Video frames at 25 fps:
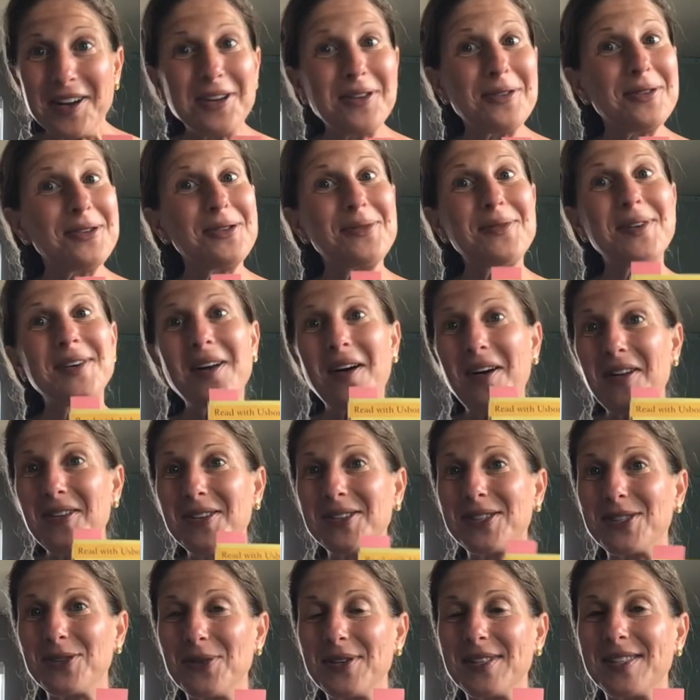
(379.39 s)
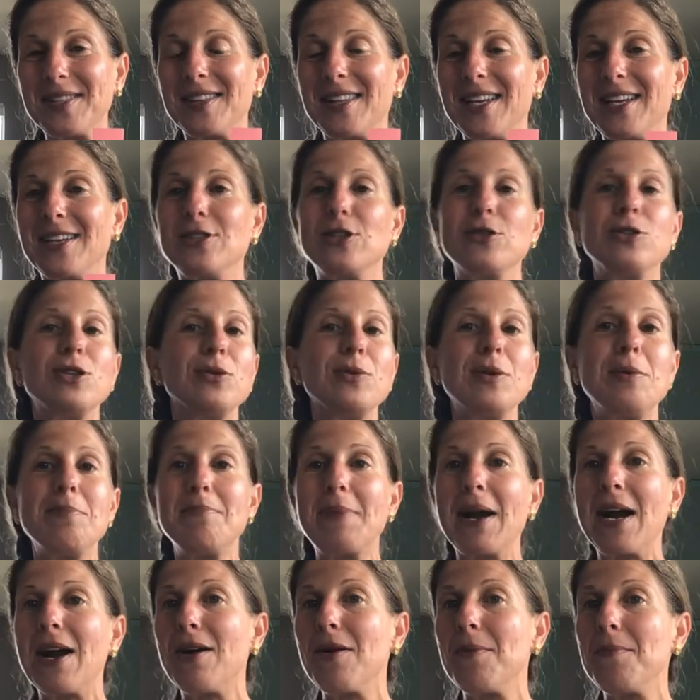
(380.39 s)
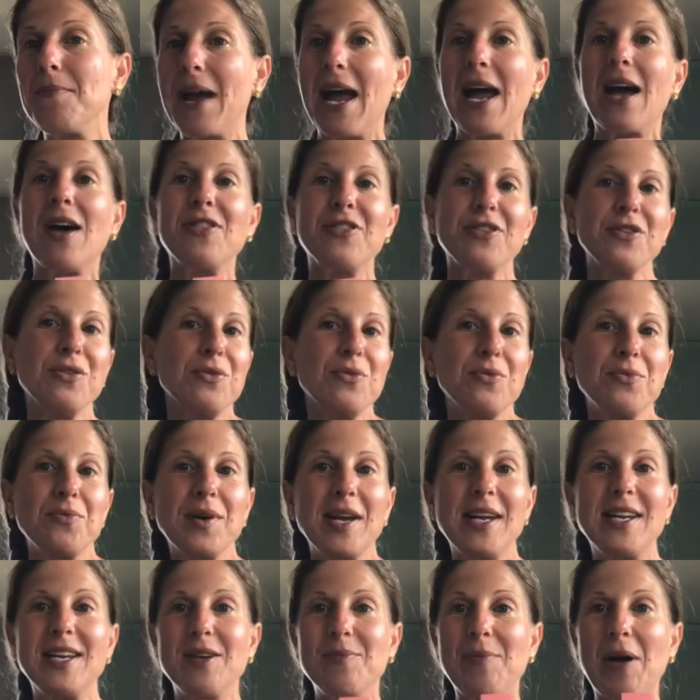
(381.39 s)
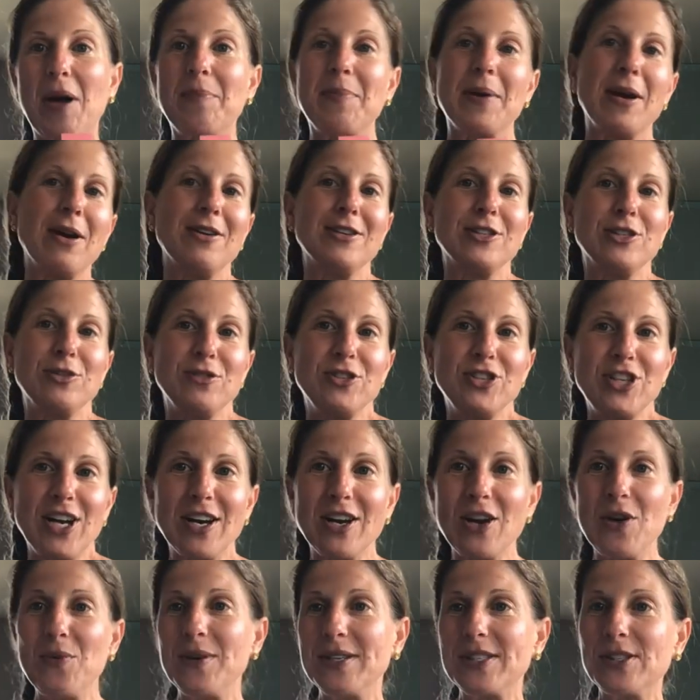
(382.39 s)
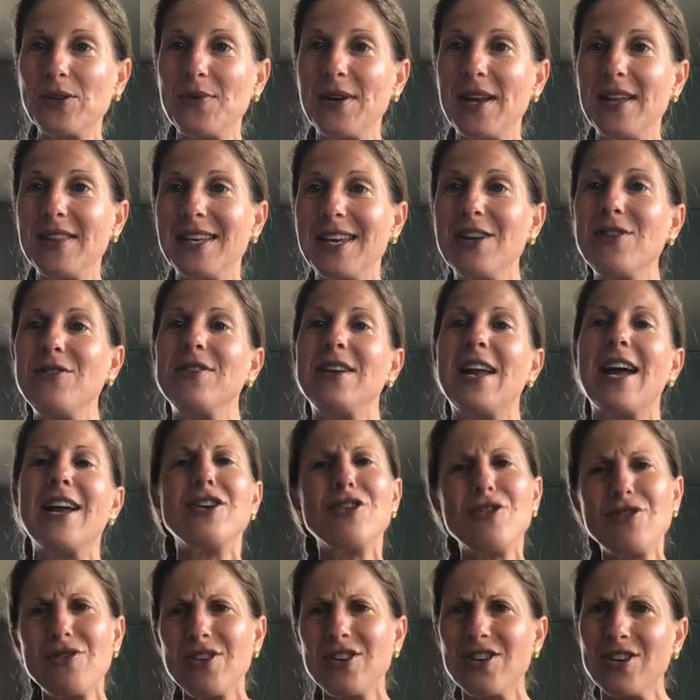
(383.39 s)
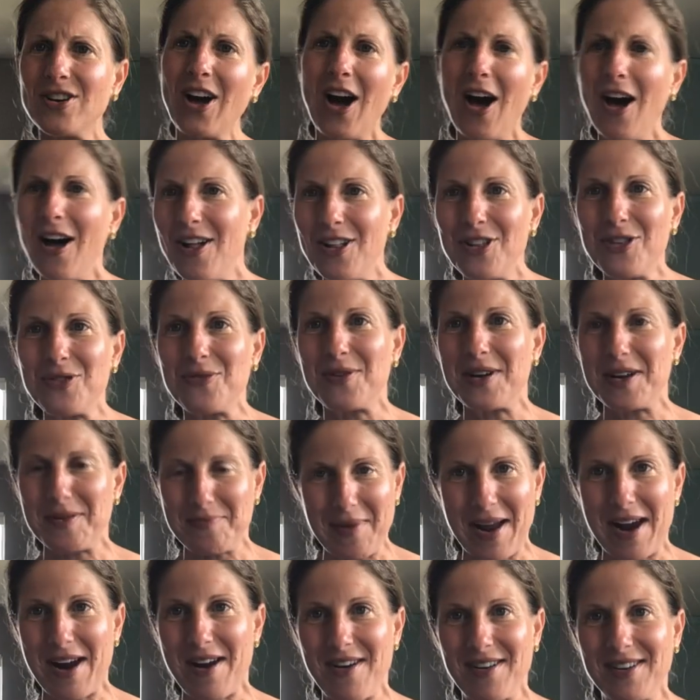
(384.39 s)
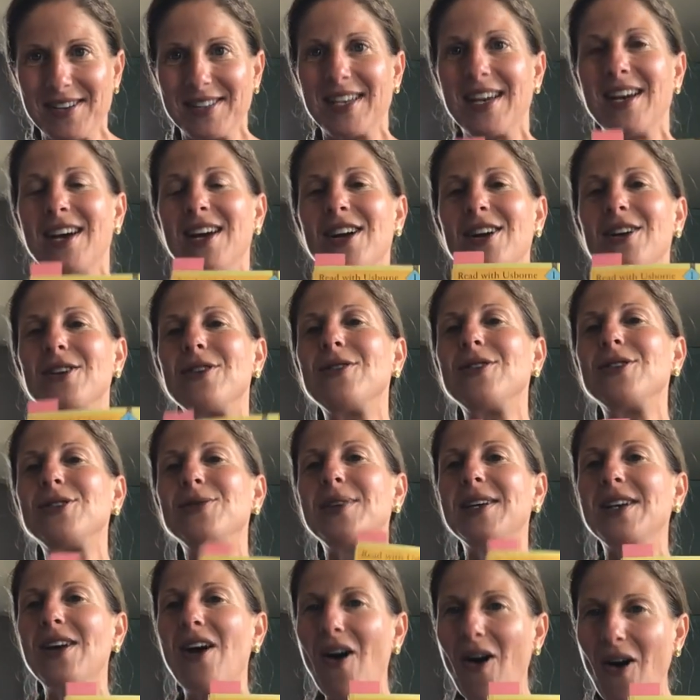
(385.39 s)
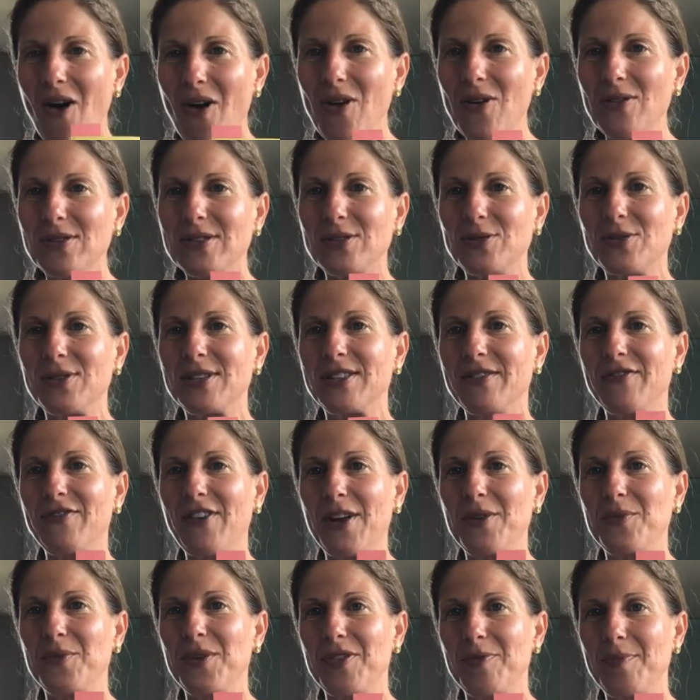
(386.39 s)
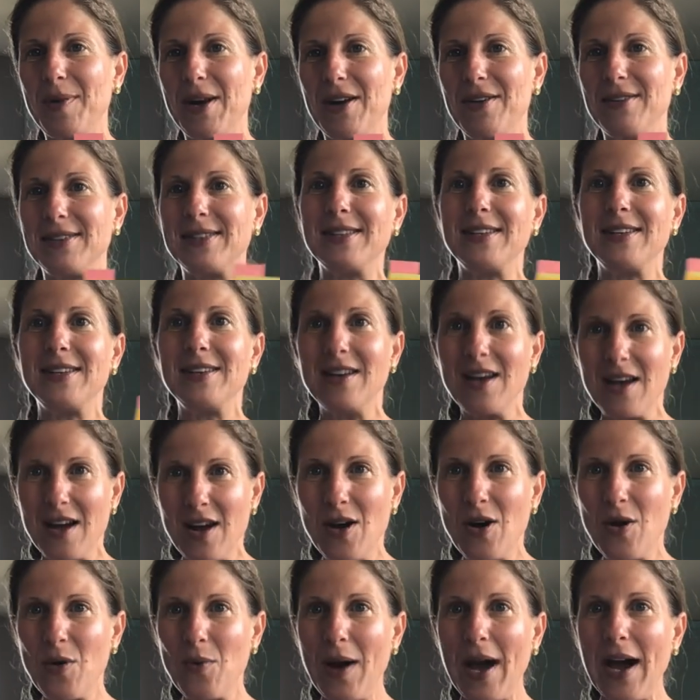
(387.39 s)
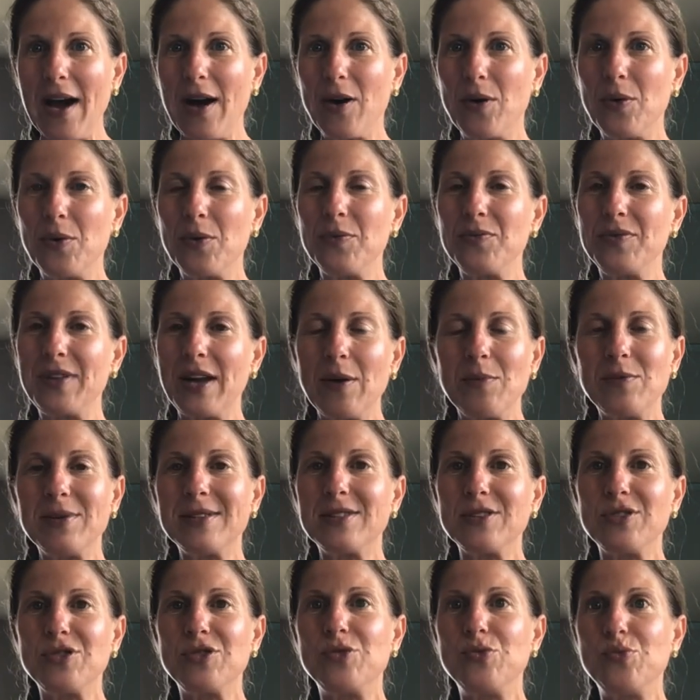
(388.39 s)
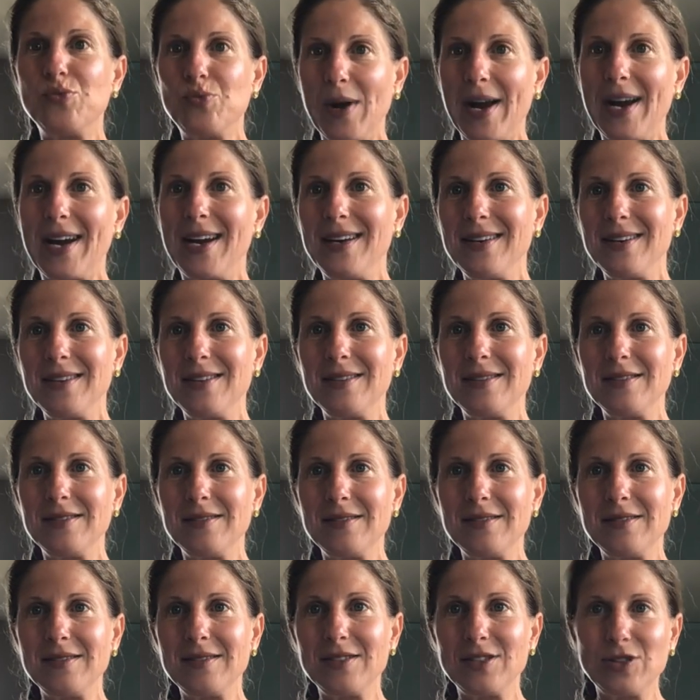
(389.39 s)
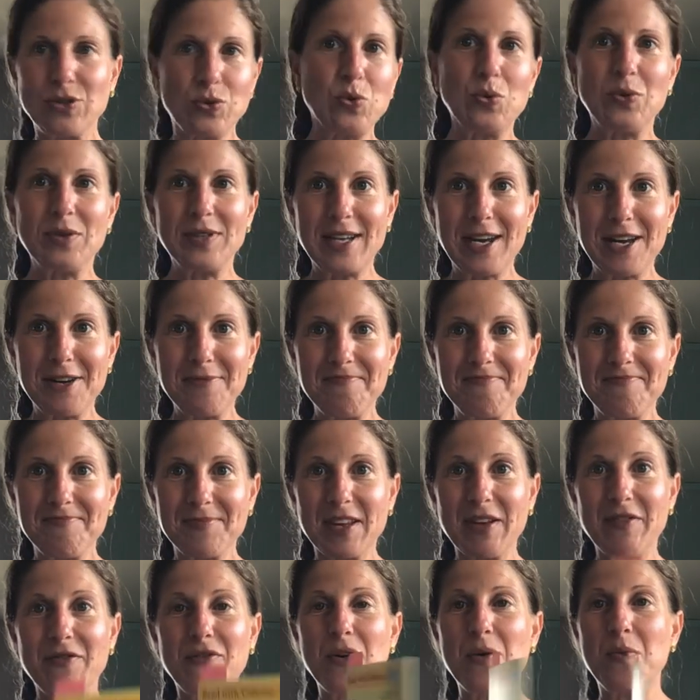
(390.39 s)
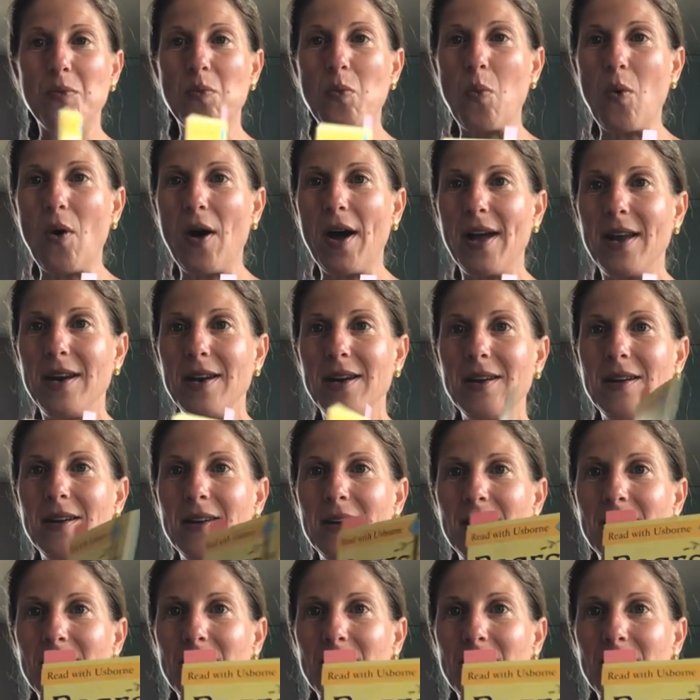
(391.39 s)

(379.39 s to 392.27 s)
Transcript: You're doing all sorts of things. You're doing bear math. You're reading about bears. You check out what's going on the internet. You're coloring bears. You're doing all sorts of fun with bears. And wow, that was a great school day from one